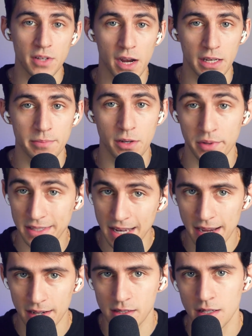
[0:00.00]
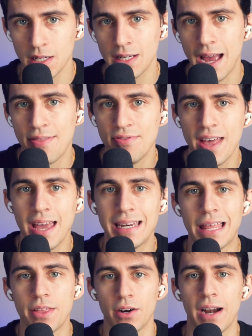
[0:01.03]
document with text, and
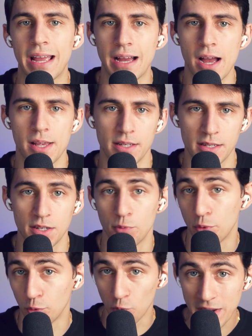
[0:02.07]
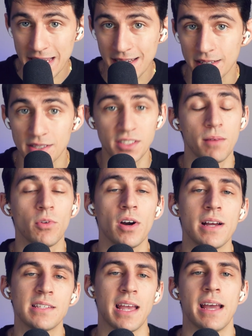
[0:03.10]
then their AI assistant will read,
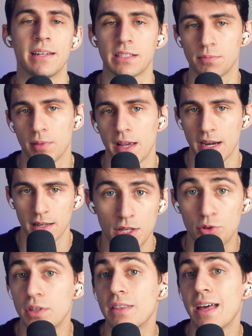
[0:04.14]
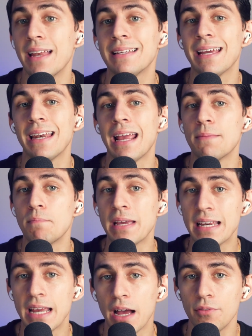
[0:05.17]
summarize, and explain it. You can then get a
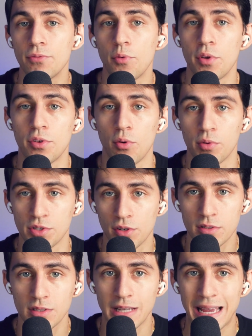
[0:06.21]
PDF with your results